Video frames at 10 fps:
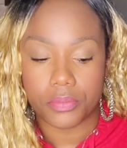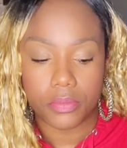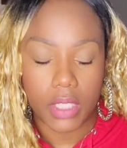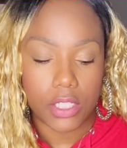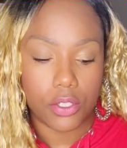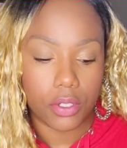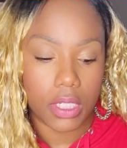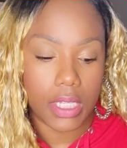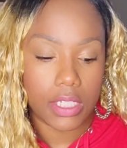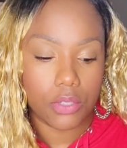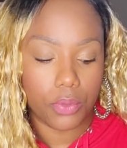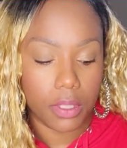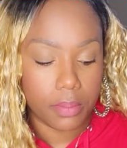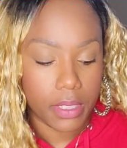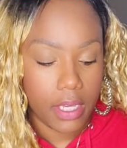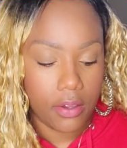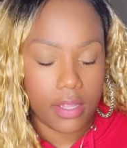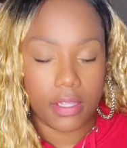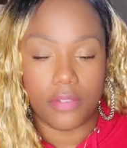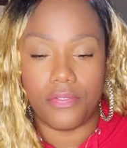That's your connection with the player.
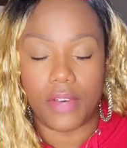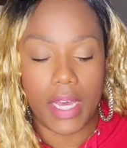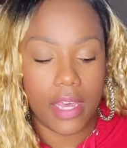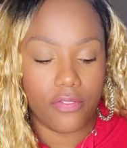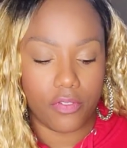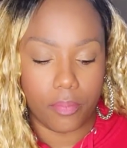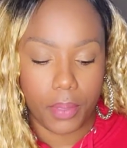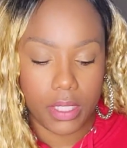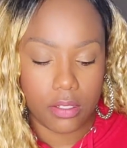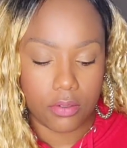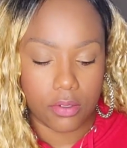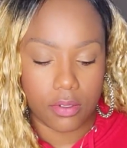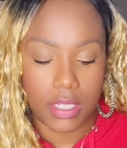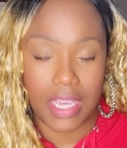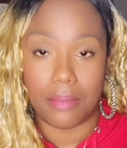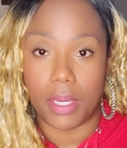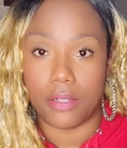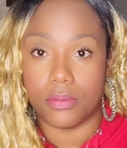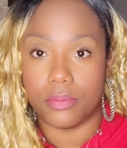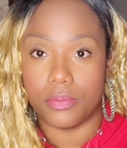And then the Five of Pentacles came out.